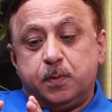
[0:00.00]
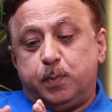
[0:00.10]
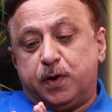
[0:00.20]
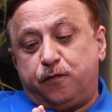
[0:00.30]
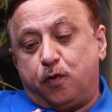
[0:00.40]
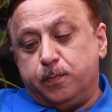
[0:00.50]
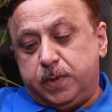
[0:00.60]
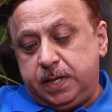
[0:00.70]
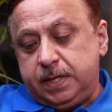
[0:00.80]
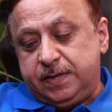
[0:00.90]
But for
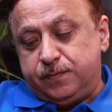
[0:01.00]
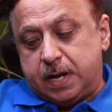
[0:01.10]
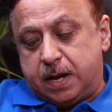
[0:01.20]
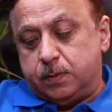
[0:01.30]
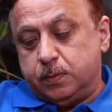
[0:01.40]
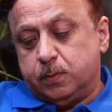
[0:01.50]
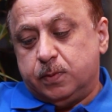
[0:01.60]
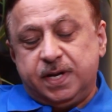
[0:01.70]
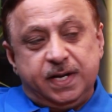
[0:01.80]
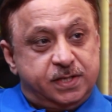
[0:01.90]
me, even now,
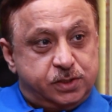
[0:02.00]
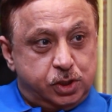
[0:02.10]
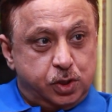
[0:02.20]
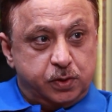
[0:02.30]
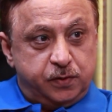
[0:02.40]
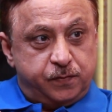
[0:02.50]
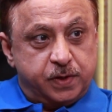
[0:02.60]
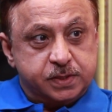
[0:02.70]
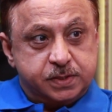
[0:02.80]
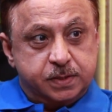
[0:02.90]
it's security
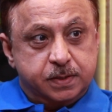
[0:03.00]
first.